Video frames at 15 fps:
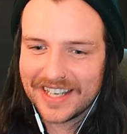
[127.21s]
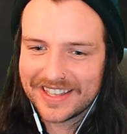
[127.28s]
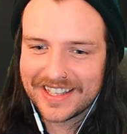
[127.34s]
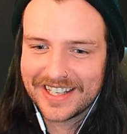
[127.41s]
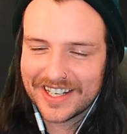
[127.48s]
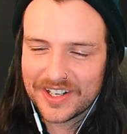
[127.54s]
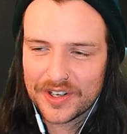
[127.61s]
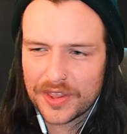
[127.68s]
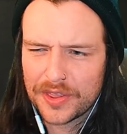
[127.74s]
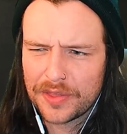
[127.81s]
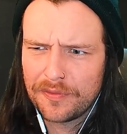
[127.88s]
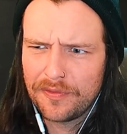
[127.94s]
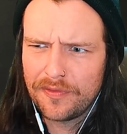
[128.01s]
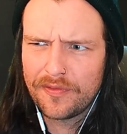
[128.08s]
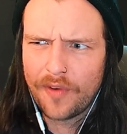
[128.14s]
I think I got
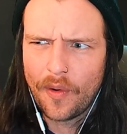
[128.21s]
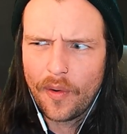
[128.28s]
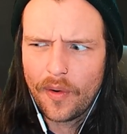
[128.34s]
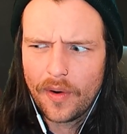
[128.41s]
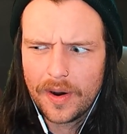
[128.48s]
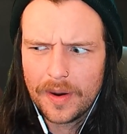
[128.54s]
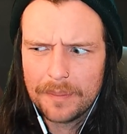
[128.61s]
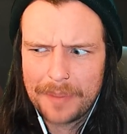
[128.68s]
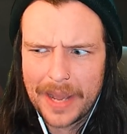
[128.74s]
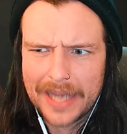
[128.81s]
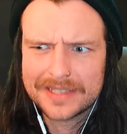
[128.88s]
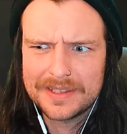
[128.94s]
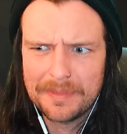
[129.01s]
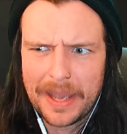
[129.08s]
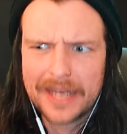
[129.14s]
4
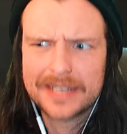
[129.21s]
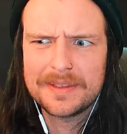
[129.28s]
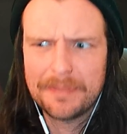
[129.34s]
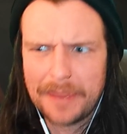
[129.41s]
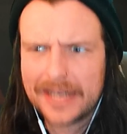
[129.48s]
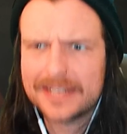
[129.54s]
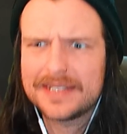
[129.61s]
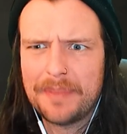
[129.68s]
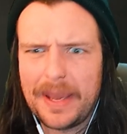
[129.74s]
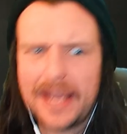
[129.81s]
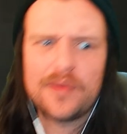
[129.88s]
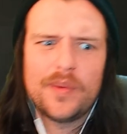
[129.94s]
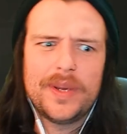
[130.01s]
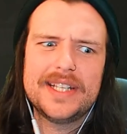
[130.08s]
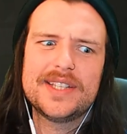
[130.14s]

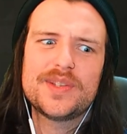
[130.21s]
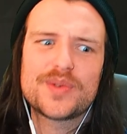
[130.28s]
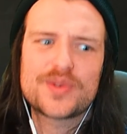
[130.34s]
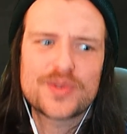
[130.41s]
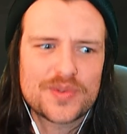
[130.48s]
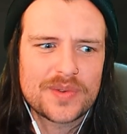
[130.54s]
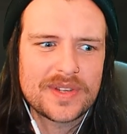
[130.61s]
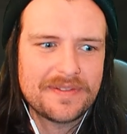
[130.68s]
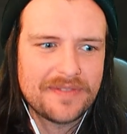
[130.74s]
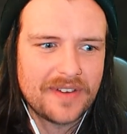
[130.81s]
back-to-back wins, which was really